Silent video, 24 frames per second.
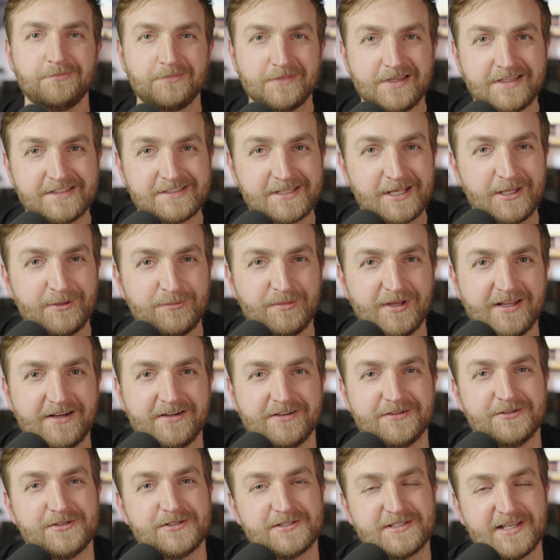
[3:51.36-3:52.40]
It's getting
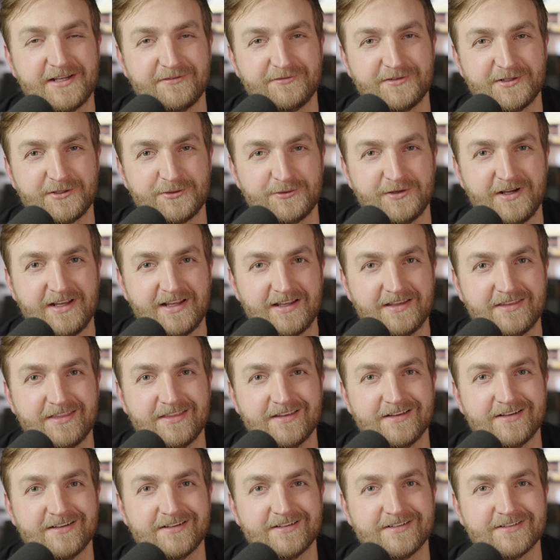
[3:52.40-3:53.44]
better. You just have to crank
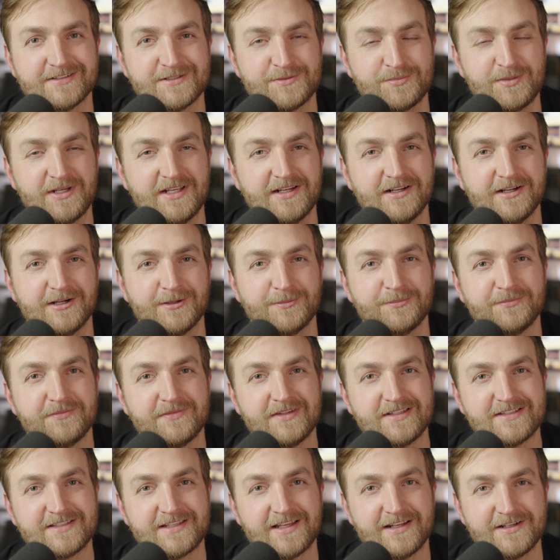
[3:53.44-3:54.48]
the speed up
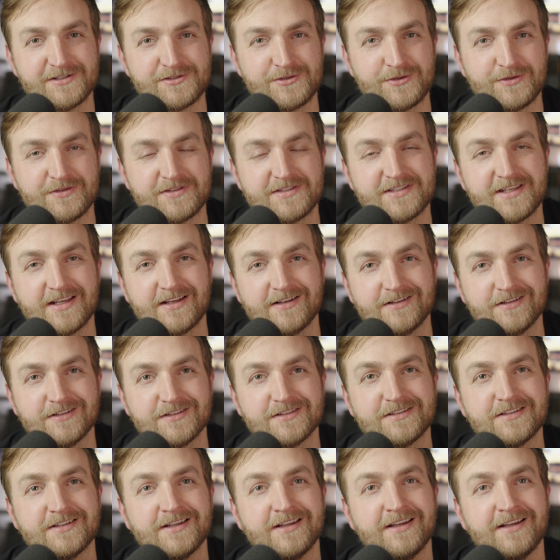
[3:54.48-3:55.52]
instead of shooting
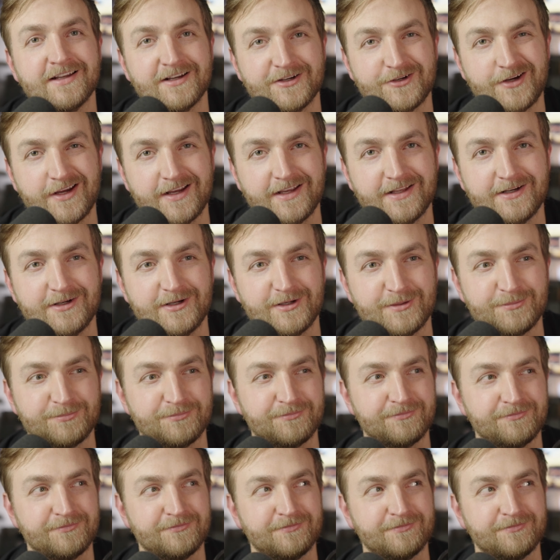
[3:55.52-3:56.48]
singles. Crank it up.